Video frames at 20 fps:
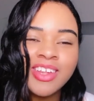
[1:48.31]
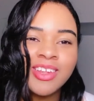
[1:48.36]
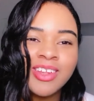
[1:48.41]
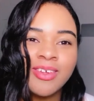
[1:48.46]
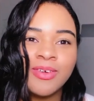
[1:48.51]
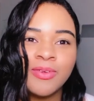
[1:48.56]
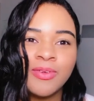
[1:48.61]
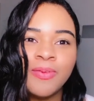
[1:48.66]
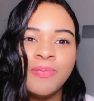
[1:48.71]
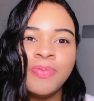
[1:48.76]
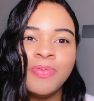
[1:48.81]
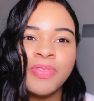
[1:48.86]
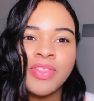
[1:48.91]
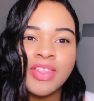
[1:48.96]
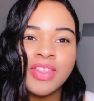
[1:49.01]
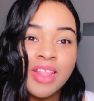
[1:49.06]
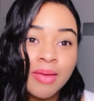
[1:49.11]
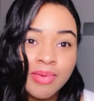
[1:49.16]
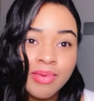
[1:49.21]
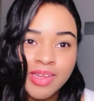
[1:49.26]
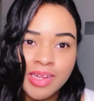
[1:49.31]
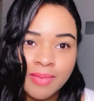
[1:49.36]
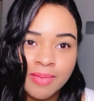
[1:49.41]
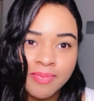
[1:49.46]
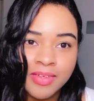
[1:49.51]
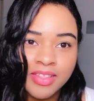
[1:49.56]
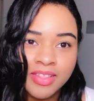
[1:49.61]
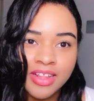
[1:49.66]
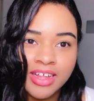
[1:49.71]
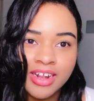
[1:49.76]
So that was
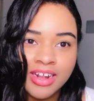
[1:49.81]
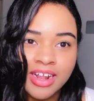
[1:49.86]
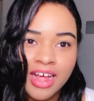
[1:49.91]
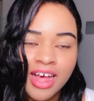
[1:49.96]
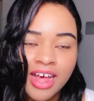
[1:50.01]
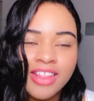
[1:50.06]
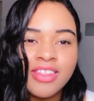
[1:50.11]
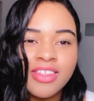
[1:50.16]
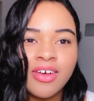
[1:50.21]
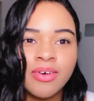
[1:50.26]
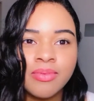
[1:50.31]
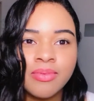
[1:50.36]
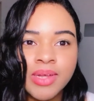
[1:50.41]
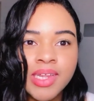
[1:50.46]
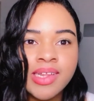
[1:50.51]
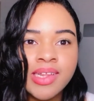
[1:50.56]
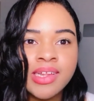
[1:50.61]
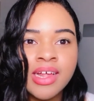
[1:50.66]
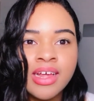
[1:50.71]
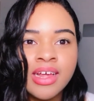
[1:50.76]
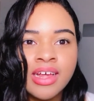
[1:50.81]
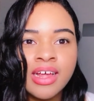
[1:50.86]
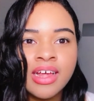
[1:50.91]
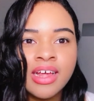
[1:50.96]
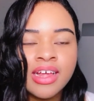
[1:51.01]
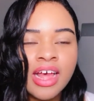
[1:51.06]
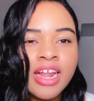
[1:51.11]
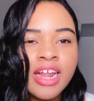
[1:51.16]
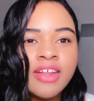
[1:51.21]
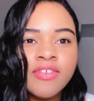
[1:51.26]
something that I thought was
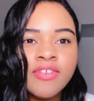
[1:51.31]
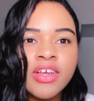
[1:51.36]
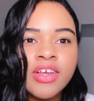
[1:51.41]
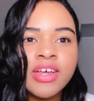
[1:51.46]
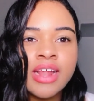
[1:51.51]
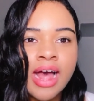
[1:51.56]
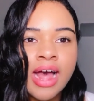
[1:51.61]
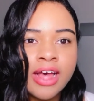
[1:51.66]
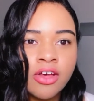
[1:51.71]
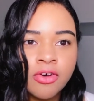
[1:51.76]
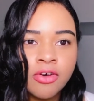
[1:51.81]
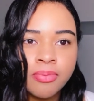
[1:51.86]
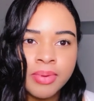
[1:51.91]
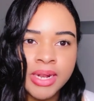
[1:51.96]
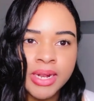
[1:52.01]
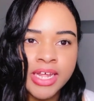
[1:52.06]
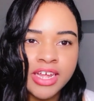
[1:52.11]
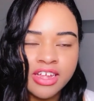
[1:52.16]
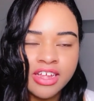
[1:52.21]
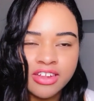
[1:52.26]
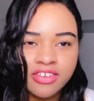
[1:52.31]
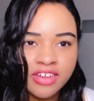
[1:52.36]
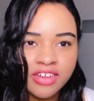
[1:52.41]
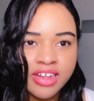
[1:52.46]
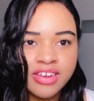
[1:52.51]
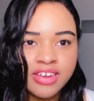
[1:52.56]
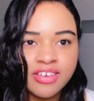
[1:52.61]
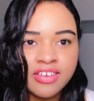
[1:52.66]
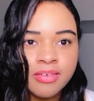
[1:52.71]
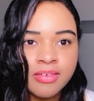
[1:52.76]
kind of good, eye-opening. It
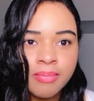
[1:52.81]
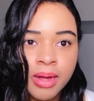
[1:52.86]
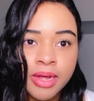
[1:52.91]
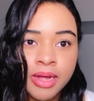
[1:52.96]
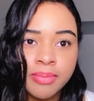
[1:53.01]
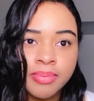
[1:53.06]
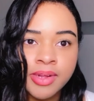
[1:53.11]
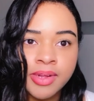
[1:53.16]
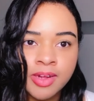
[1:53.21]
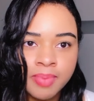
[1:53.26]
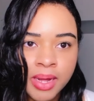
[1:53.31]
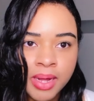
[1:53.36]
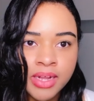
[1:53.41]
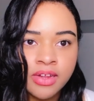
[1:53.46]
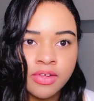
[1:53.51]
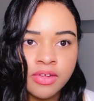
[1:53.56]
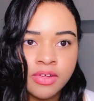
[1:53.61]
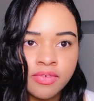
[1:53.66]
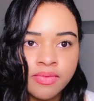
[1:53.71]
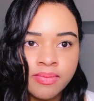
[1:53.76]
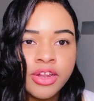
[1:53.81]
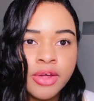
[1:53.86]
changed my perspective.